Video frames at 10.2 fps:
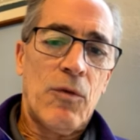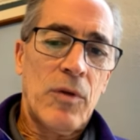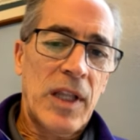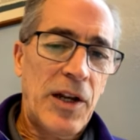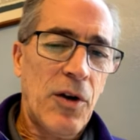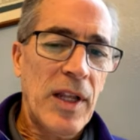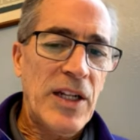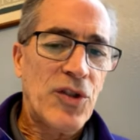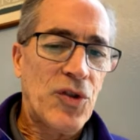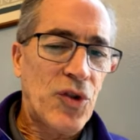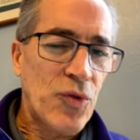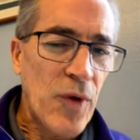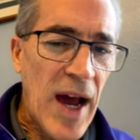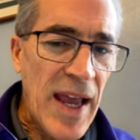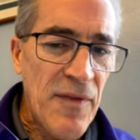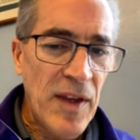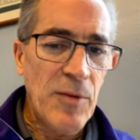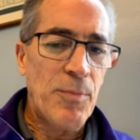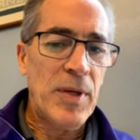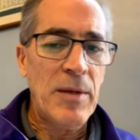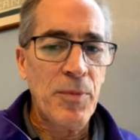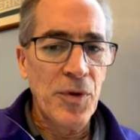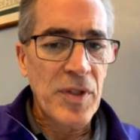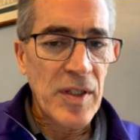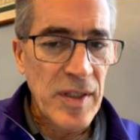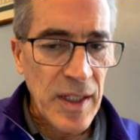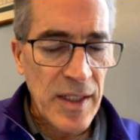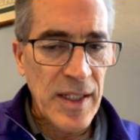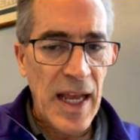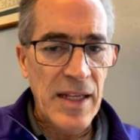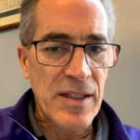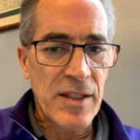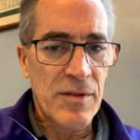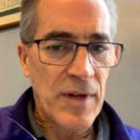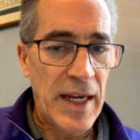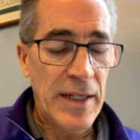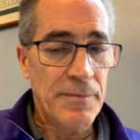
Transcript: literally driving people to success, right?